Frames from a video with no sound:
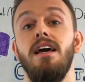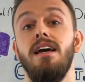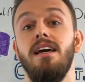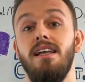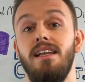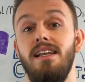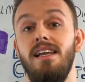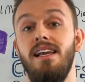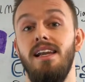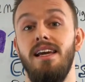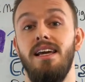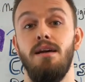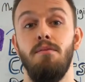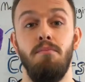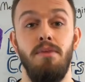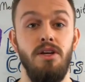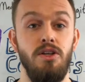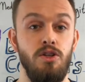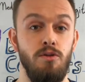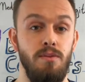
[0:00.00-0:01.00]
clearly
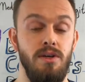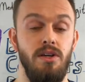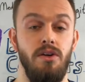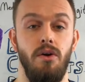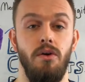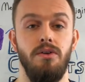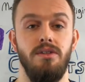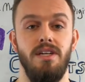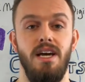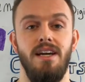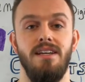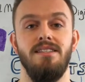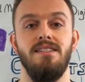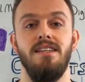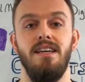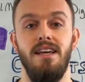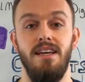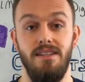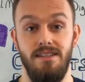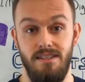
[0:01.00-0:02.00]
B2B contacts
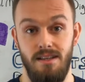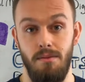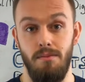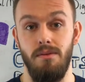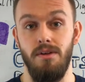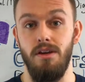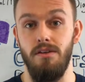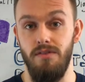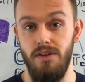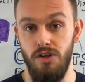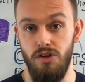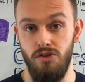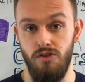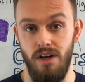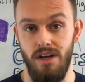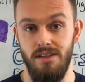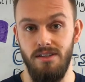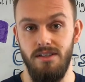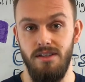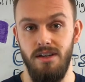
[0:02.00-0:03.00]
is something of
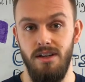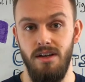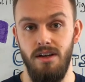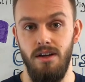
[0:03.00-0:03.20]
interest.